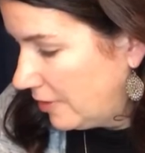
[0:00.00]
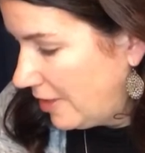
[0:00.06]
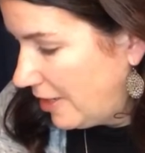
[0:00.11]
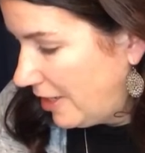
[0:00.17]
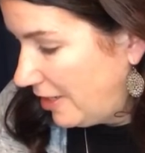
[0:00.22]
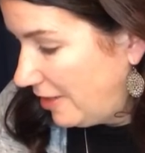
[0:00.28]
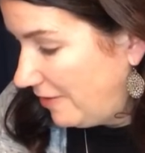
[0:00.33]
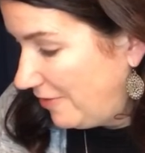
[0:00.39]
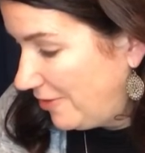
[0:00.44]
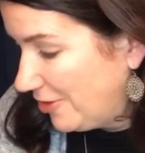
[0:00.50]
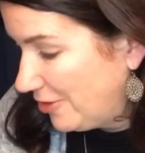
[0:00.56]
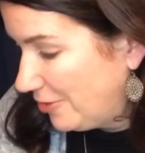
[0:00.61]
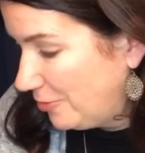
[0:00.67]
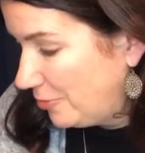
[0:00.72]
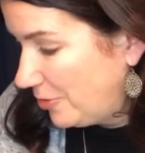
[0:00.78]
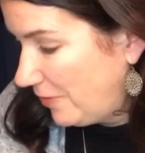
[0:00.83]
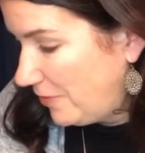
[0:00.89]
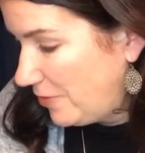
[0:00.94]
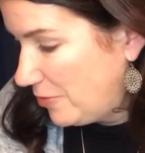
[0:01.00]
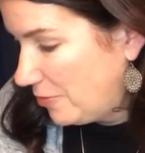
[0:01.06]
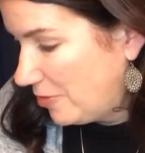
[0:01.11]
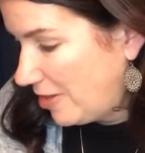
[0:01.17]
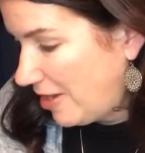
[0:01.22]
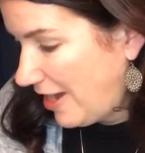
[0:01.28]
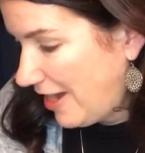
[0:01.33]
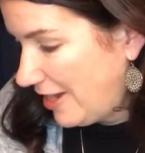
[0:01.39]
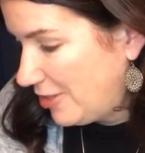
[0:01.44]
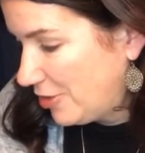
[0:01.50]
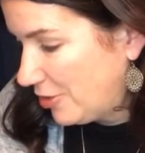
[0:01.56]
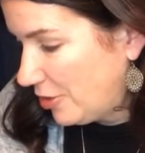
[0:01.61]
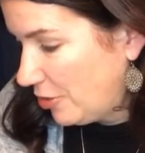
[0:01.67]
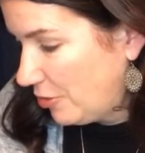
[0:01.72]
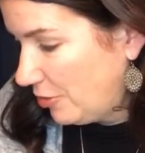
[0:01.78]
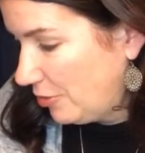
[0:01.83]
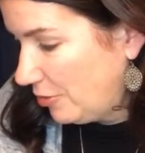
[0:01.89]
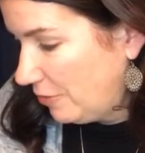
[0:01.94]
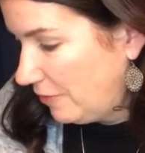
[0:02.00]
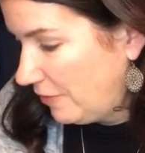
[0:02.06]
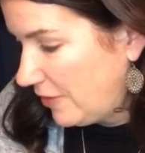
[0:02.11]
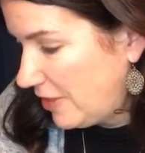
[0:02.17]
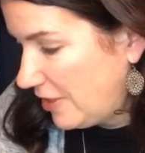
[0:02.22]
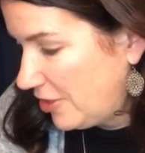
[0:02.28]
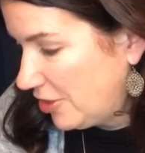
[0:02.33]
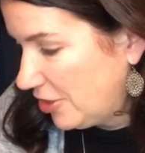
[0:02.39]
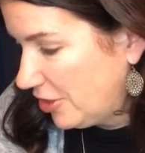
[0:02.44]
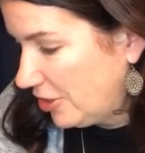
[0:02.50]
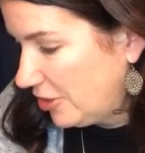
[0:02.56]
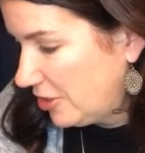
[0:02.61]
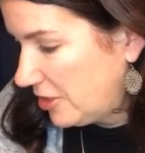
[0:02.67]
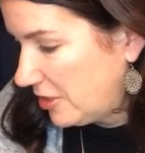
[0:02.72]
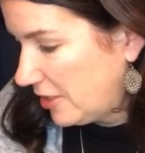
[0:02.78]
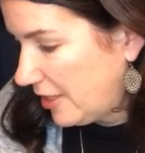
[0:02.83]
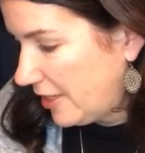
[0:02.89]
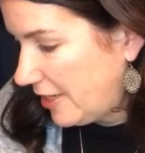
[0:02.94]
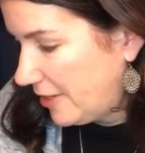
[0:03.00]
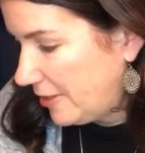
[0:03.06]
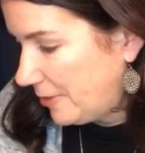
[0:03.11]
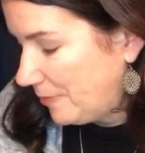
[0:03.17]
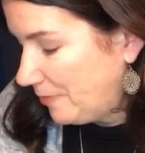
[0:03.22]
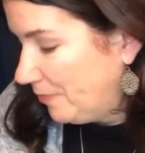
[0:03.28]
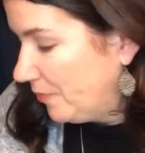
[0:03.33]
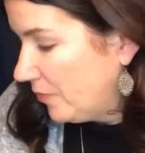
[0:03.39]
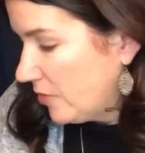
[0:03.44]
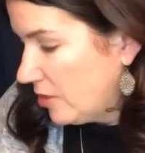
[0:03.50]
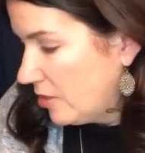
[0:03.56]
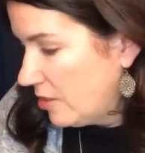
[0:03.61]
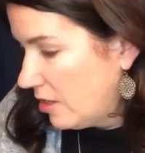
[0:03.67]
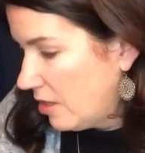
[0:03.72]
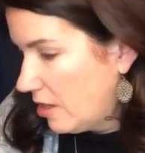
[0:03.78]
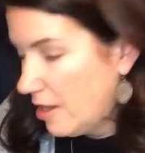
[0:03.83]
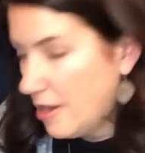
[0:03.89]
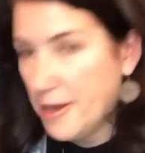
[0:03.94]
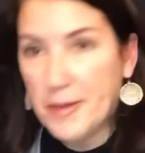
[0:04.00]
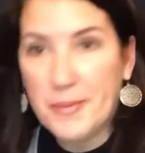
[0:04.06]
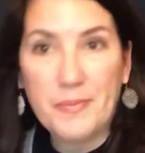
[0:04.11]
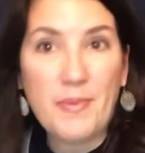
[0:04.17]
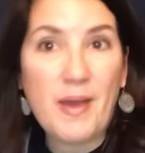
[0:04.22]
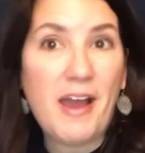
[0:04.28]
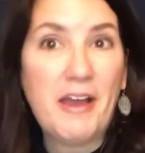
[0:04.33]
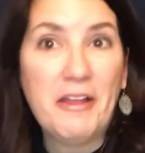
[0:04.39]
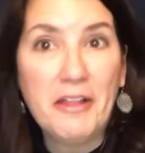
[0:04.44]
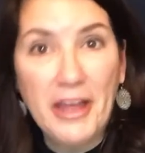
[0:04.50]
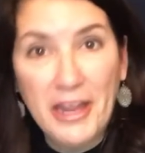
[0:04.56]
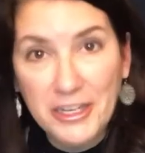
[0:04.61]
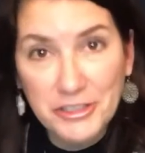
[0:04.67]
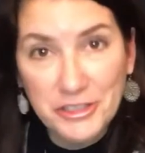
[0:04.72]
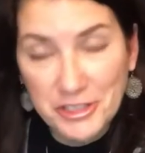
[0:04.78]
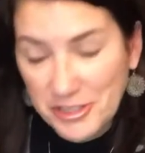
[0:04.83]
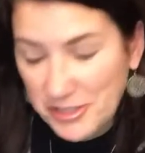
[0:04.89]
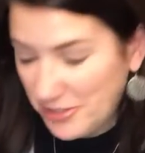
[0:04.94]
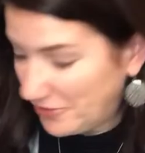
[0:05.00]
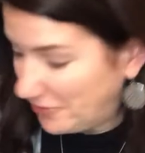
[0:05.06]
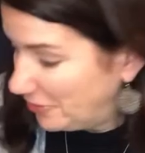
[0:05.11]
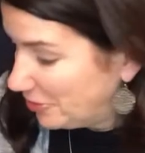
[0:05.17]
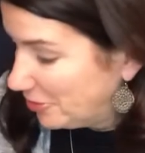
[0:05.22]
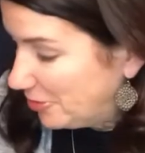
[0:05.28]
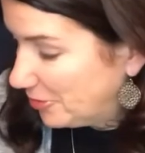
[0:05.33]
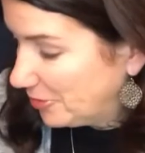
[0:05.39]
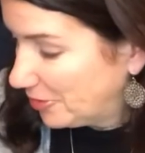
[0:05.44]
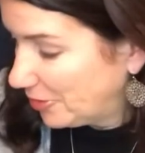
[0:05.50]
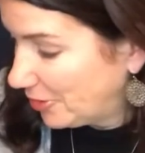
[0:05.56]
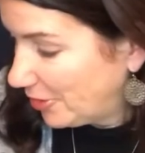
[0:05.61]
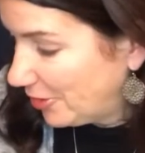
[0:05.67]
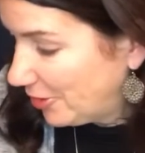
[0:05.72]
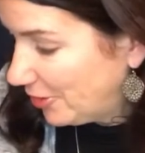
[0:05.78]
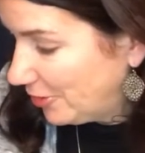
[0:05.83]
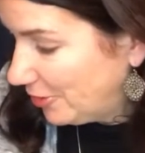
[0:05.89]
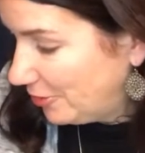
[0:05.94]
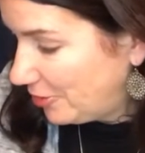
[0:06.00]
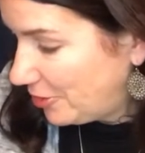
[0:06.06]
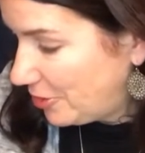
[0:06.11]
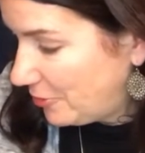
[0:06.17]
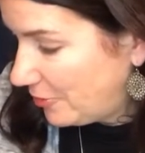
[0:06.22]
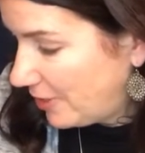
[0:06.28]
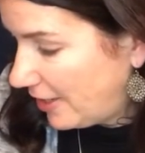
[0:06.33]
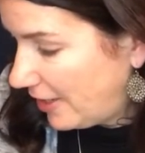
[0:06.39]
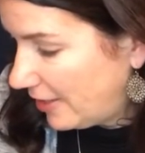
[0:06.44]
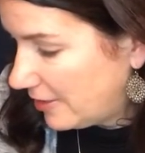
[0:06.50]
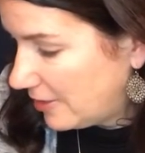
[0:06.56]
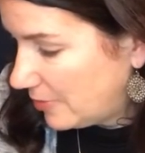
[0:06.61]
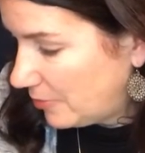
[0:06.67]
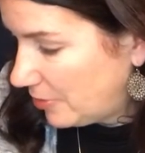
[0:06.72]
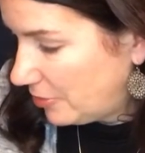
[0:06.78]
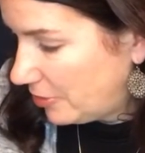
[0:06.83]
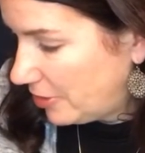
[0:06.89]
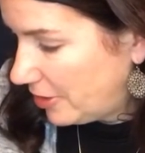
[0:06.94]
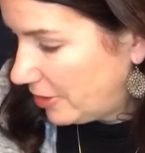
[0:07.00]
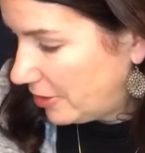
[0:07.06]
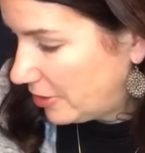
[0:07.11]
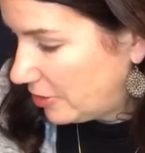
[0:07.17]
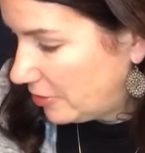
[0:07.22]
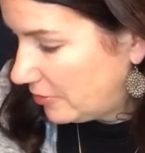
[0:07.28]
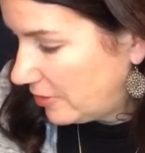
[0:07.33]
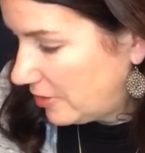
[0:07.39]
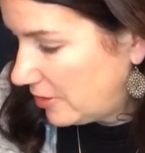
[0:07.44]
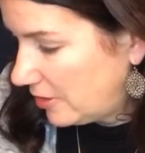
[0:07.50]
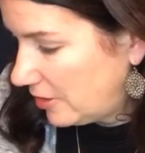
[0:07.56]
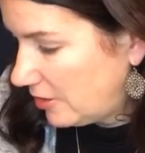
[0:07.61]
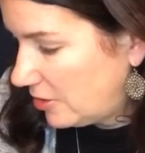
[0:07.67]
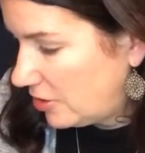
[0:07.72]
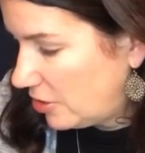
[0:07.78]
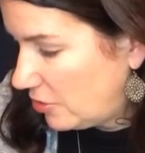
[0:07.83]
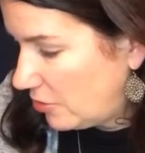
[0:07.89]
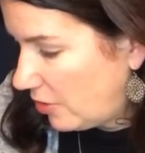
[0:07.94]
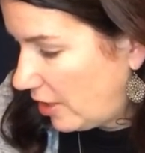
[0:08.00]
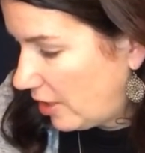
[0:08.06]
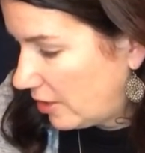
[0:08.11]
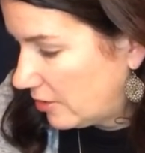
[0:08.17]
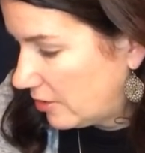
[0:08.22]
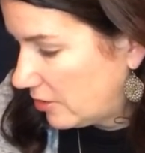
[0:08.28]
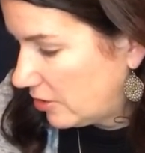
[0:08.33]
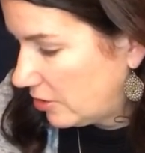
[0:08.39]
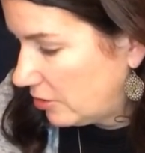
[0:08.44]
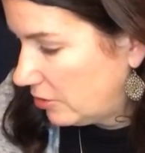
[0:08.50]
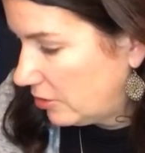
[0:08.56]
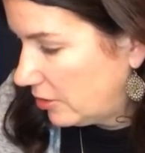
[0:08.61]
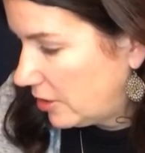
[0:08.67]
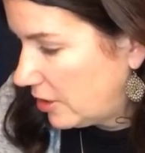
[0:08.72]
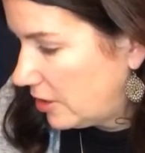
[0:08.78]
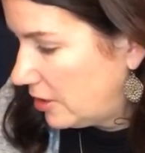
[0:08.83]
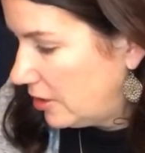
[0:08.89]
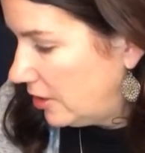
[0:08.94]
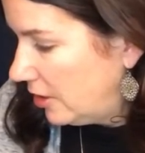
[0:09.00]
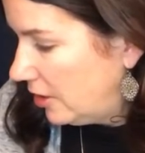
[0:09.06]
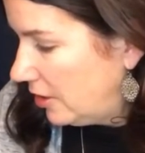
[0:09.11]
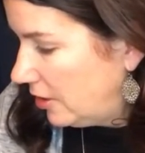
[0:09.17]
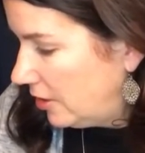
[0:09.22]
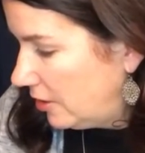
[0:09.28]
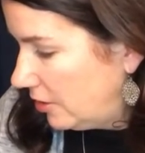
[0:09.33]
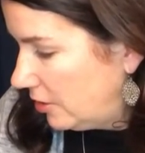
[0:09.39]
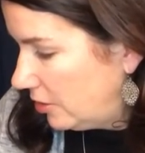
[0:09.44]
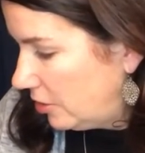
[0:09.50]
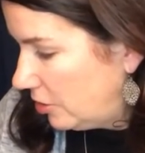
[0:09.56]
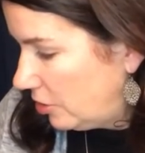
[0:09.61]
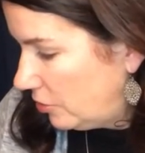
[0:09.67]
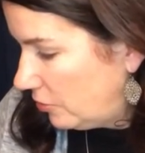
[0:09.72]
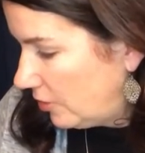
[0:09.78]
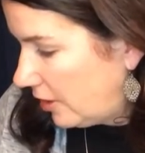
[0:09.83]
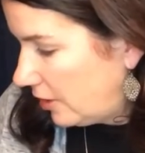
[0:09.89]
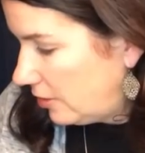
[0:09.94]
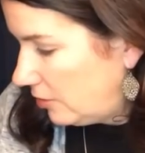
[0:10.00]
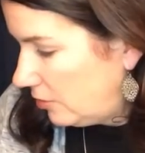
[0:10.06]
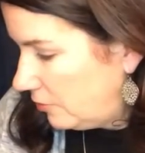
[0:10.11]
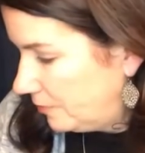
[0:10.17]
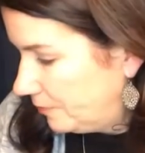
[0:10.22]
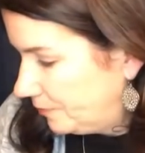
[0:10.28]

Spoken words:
And if you want to add your own little features like eyelashes, if you're doing a girl or you want to add some other characteristics, you can certainly do that too.